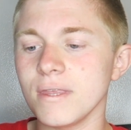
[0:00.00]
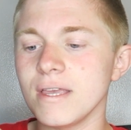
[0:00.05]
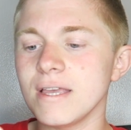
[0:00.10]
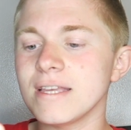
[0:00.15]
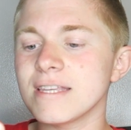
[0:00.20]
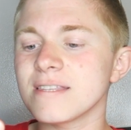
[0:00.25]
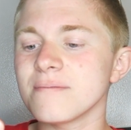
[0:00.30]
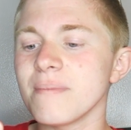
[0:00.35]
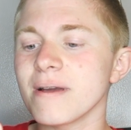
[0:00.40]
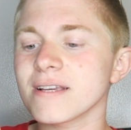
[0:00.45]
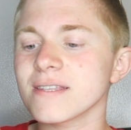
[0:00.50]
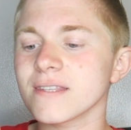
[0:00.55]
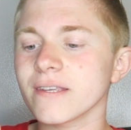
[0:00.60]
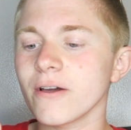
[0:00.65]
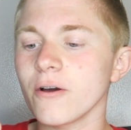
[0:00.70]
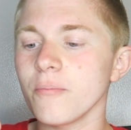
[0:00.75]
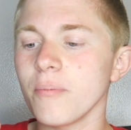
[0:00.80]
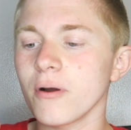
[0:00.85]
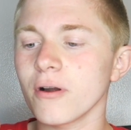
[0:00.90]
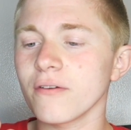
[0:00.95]
Is
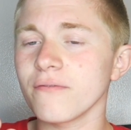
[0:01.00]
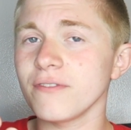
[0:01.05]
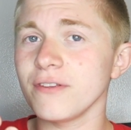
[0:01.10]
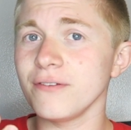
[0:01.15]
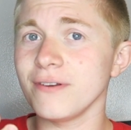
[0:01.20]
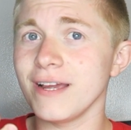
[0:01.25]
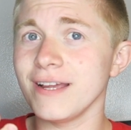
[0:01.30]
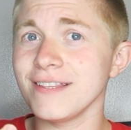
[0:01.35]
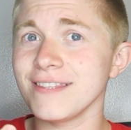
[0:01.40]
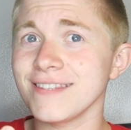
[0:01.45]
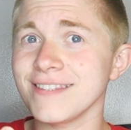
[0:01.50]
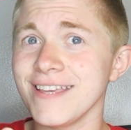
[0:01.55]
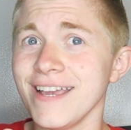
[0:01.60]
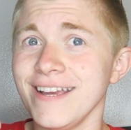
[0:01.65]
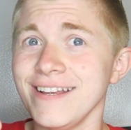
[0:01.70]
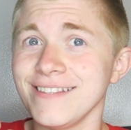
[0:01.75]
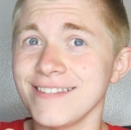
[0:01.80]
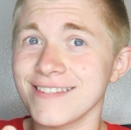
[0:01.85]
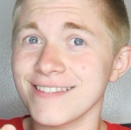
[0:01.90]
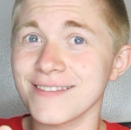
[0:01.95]
Mexico part of the United
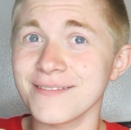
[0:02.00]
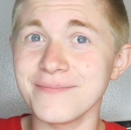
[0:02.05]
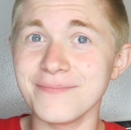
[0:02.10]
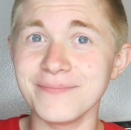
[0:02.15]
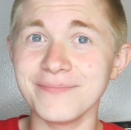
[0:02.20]
States?